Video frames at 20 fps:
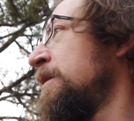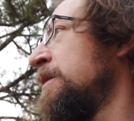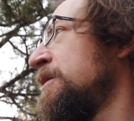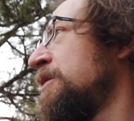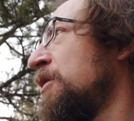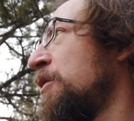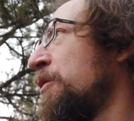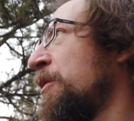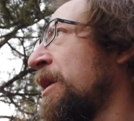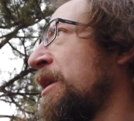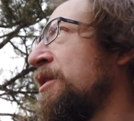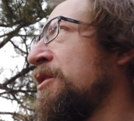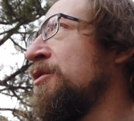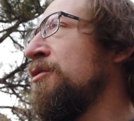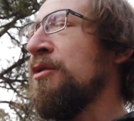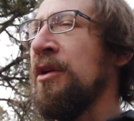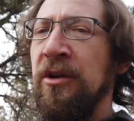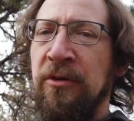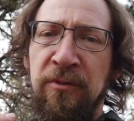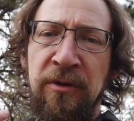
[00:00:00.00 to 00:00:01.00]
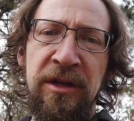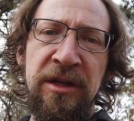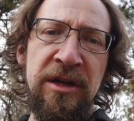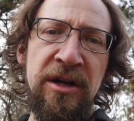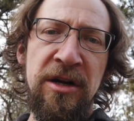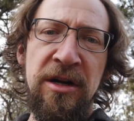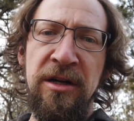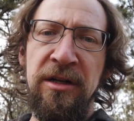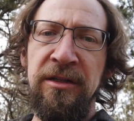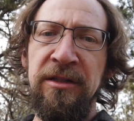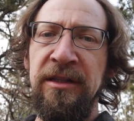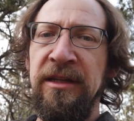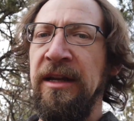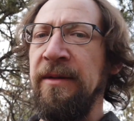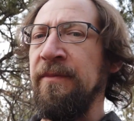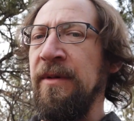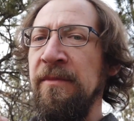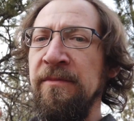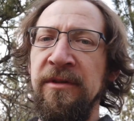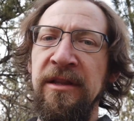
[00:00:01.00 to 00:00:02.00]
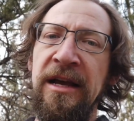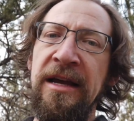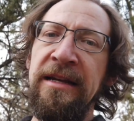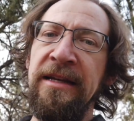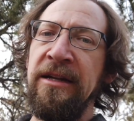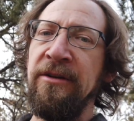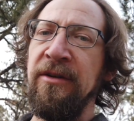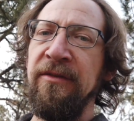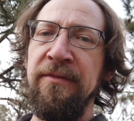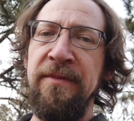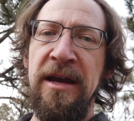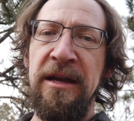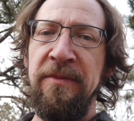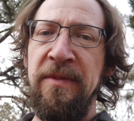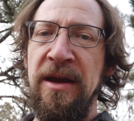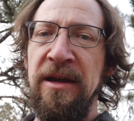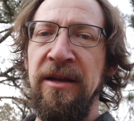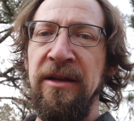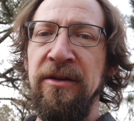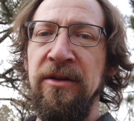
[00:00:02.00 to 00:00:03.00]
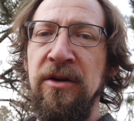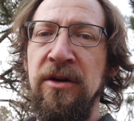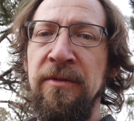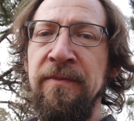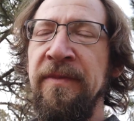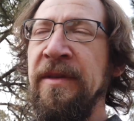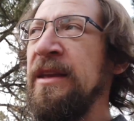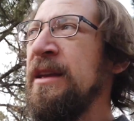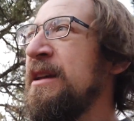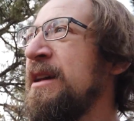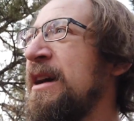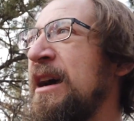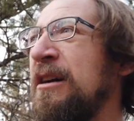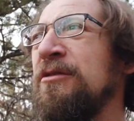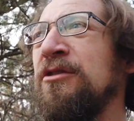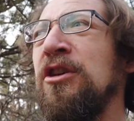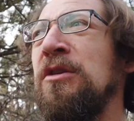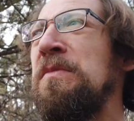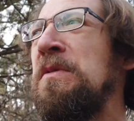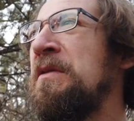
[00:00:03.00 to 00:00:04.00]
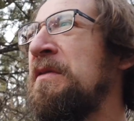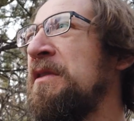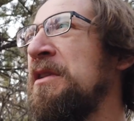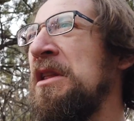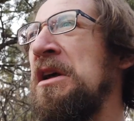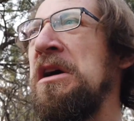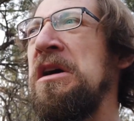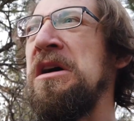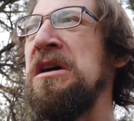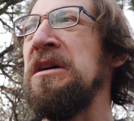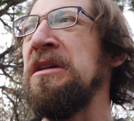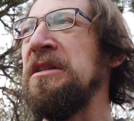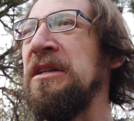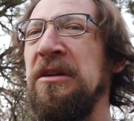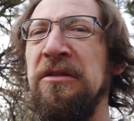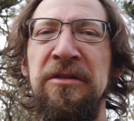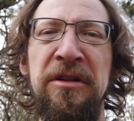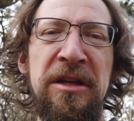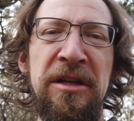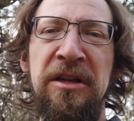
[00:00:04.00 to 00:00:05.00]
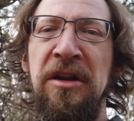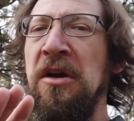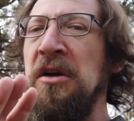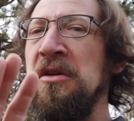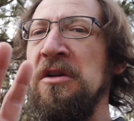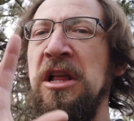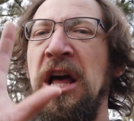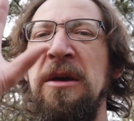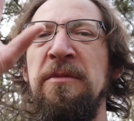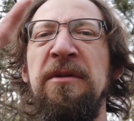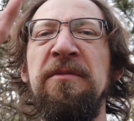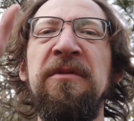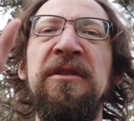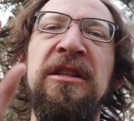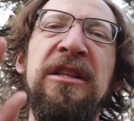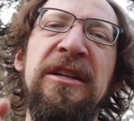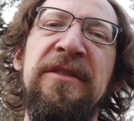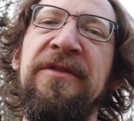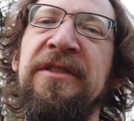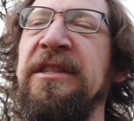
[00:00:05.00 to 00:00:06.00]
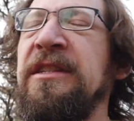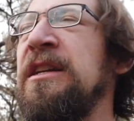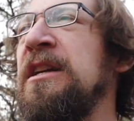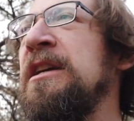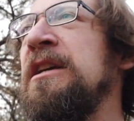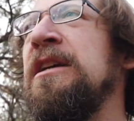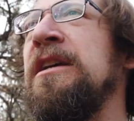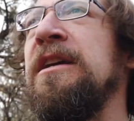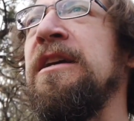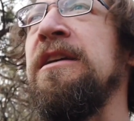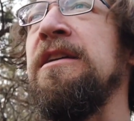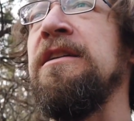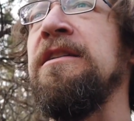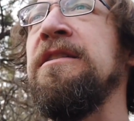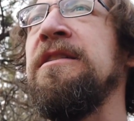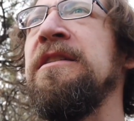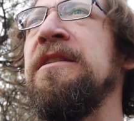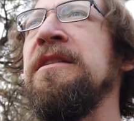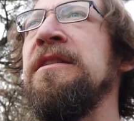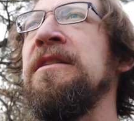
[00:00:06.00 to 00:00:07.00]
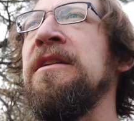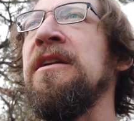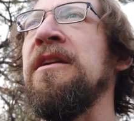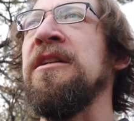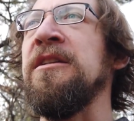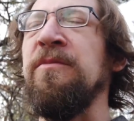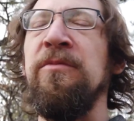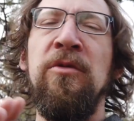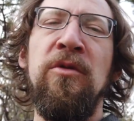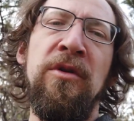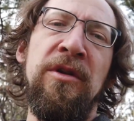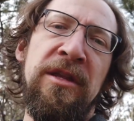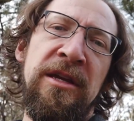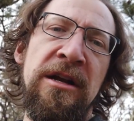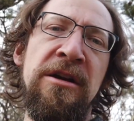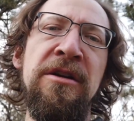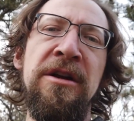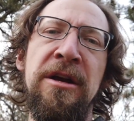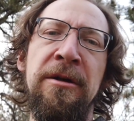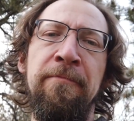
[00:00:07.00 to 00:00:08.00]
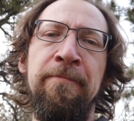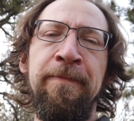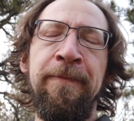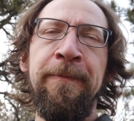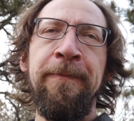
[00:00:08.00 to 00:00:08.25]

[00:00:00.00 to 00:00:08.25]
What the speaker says: So when I do like recons and I'm light, I don't have a backpack at all, I'll jump over logs, I'll climb up cliffs to exploring the area.